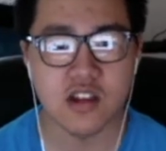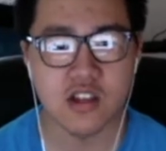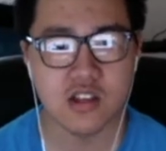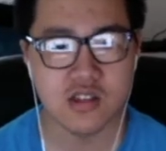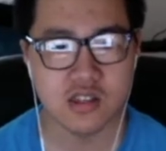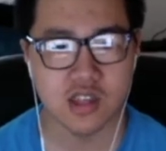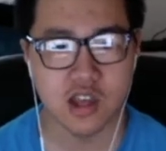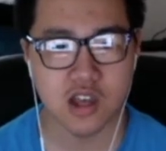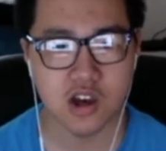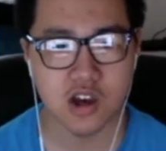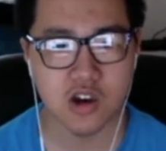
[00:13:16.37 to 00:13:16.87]

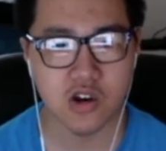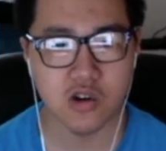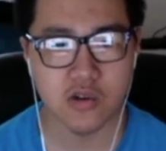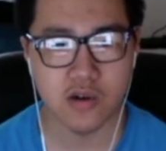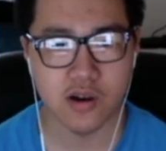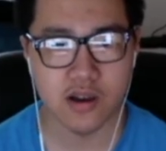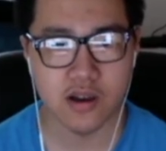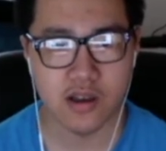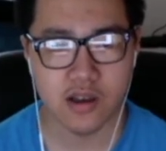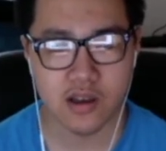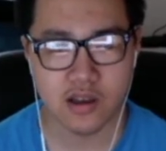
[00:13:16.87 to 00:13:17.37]

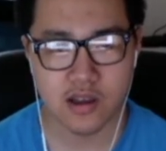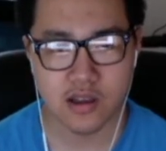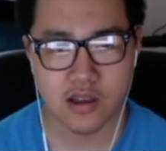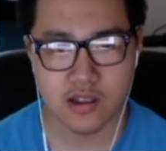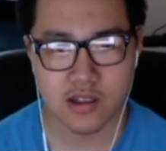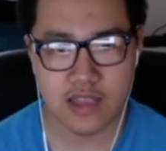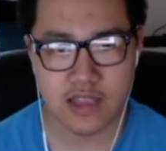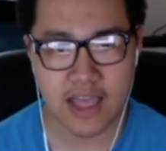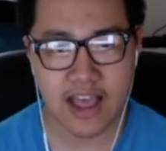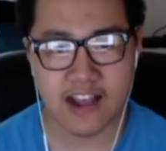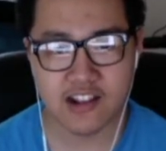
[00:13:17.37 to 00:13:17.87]
So
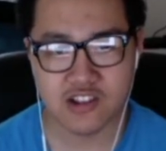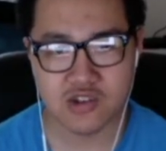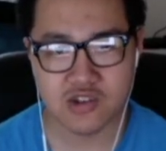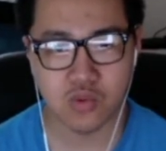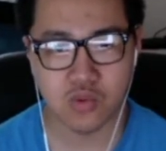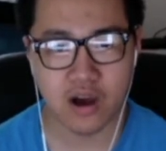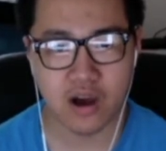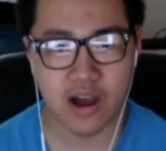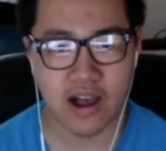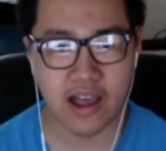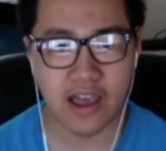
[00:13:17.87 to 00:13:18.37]
that's
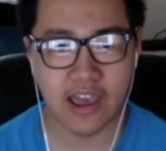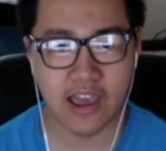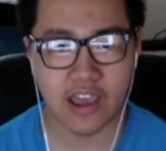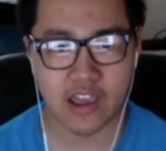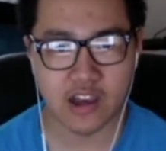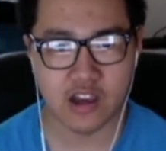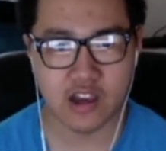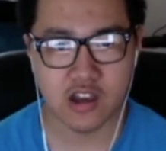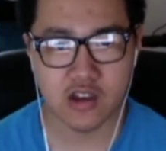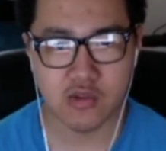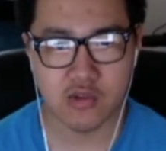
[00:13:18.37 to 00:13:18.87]

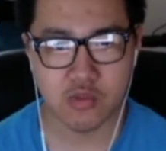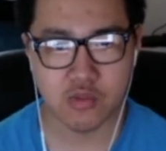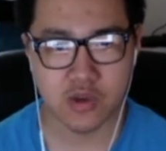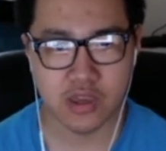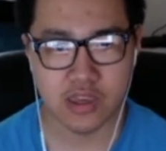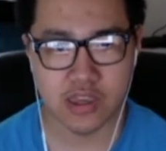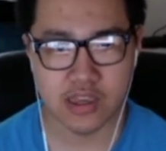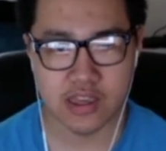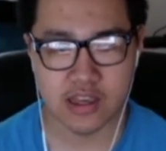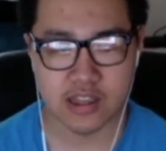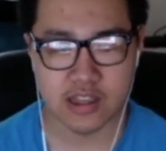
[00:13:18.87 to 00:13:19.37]
why
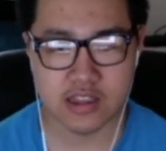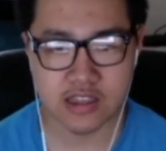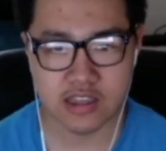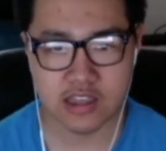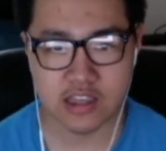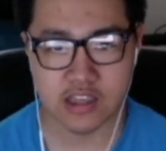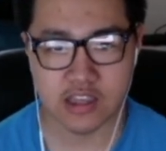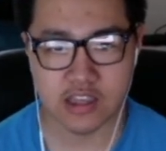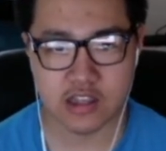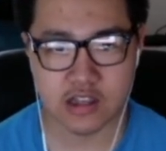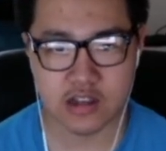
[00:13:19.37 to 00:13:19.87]
we
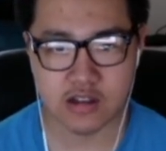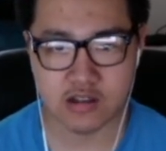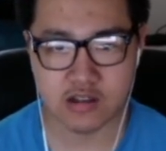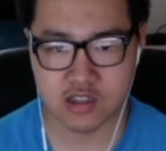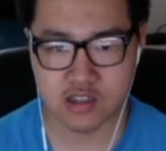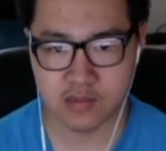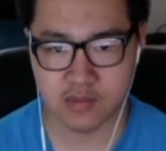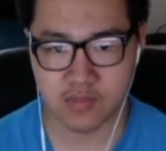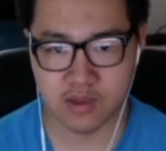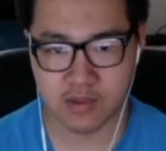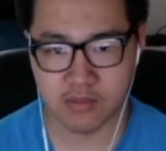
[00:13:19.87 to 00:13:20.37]
need
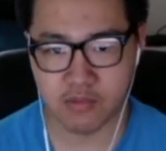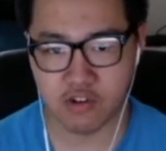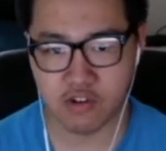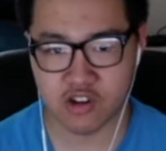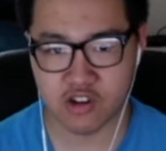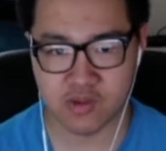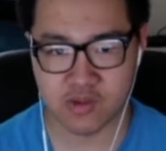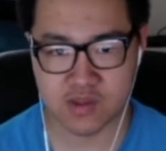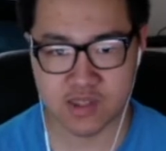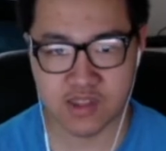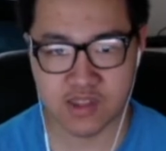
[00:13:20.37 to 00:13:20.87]
to be more
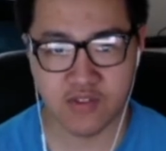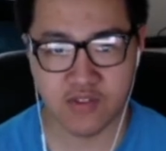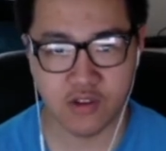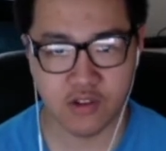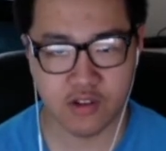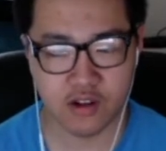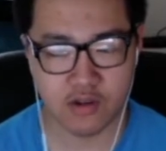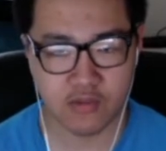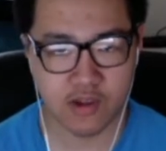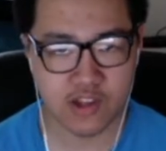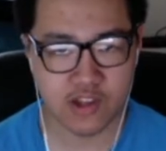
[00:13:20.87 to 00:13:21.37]
specific
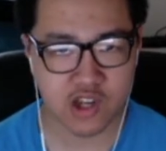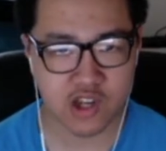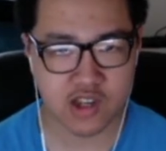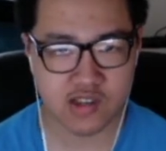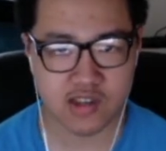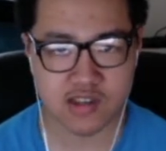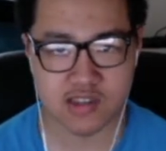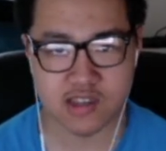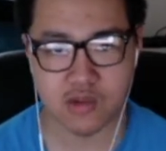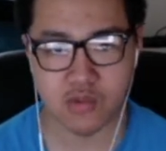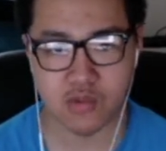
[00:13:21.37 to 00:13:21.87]
with our
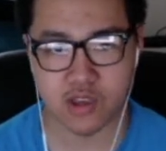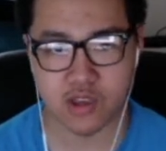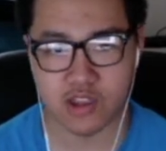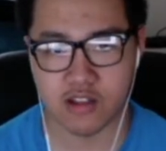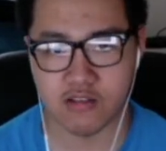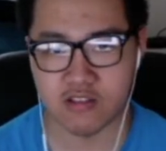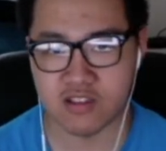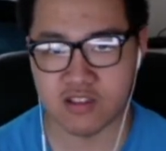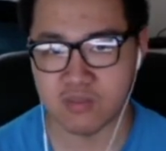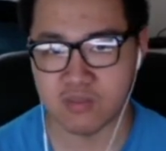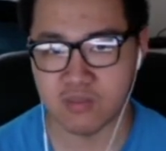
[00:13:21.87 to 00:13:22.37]
regexes, and we
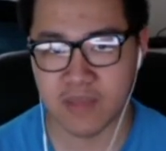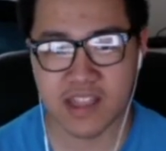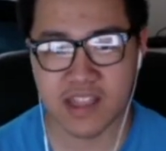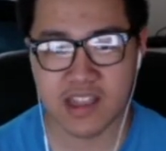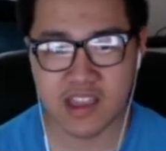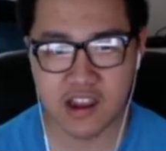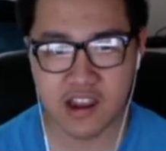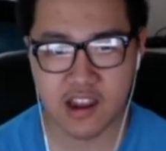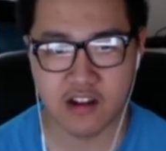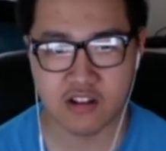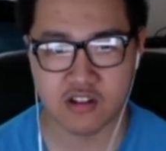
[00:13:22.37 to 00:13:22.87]
can use meta
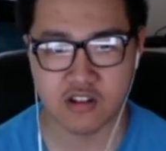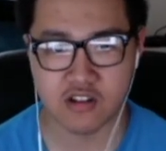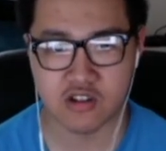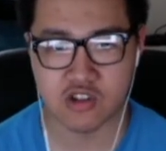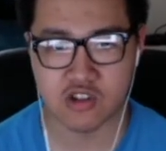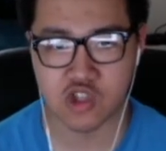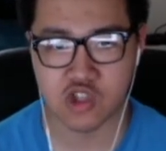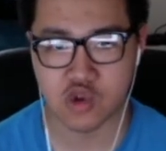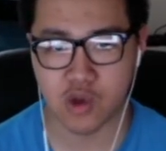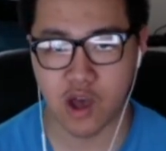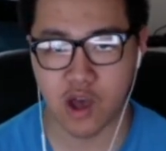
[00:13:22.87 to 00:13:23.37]

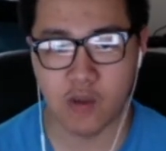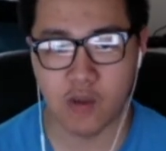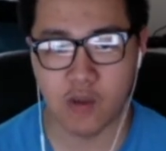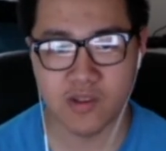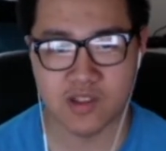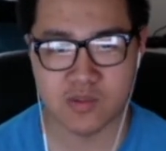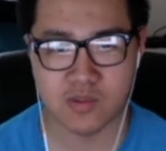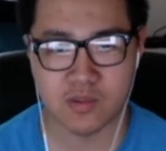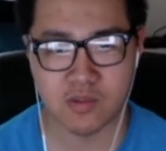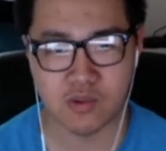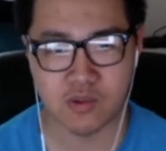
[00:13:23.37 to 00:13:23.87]
characters to help
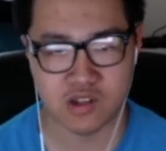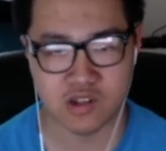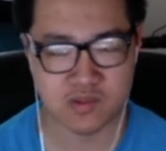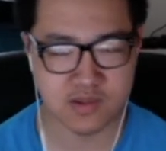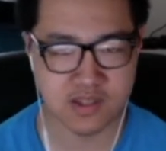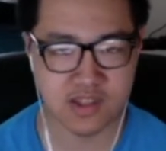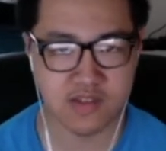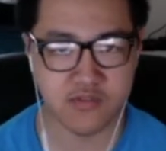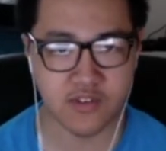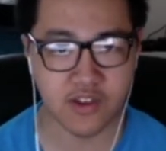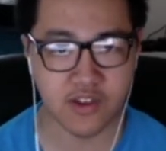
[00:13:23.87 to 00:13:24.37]
us be more
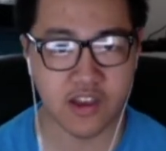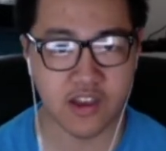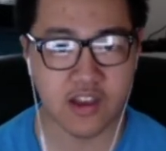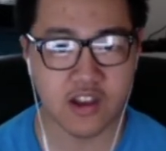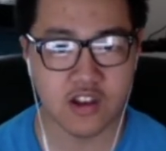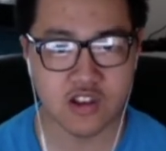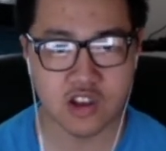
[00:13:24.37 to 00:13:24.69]
specific.